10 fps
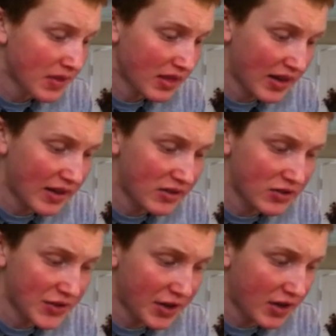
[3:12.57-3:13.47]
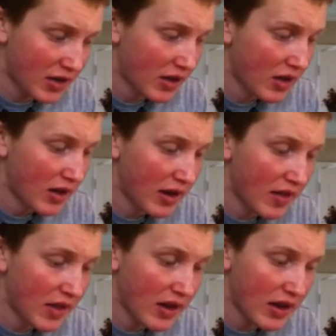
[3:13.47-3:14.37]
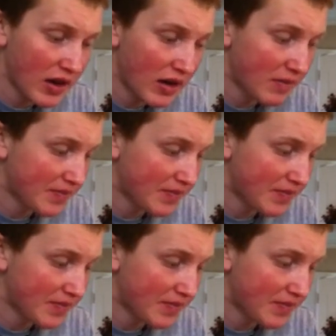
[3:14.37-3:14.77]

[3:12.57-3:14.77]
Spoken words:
as you saw. And then,